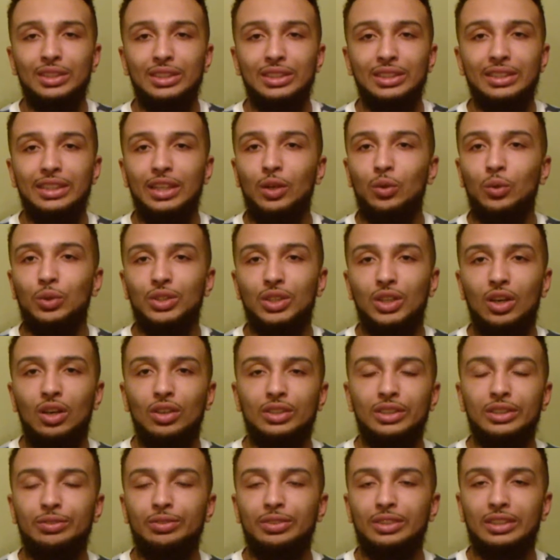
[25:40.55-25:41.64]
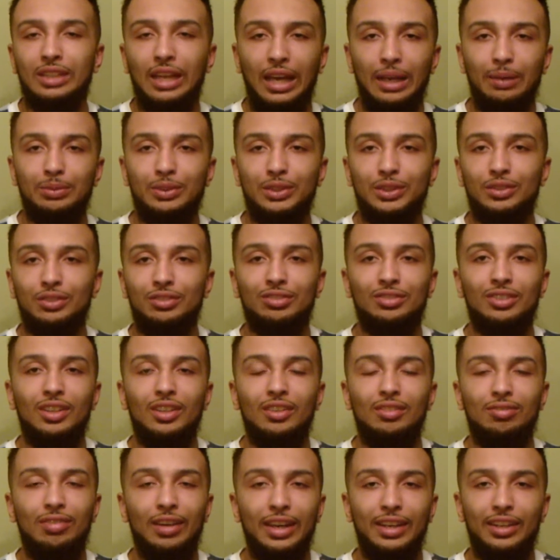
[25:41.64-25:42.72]
He's dealt with all different types of
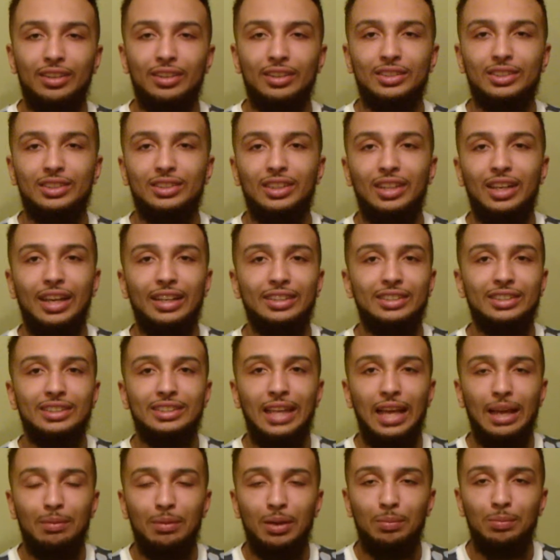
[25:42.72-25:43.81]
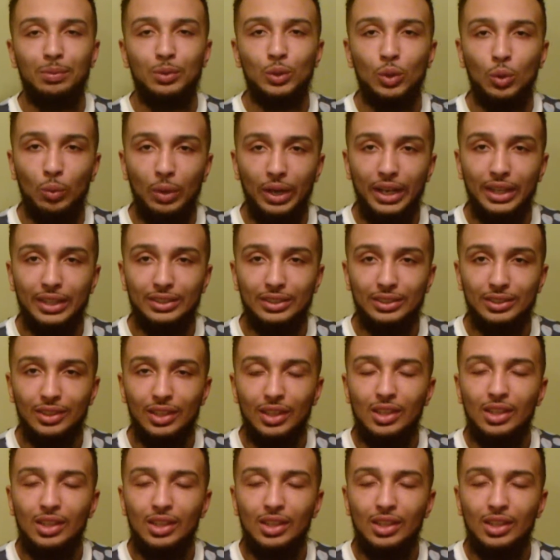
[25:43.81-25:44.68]
fighters as he's came up through the ranks.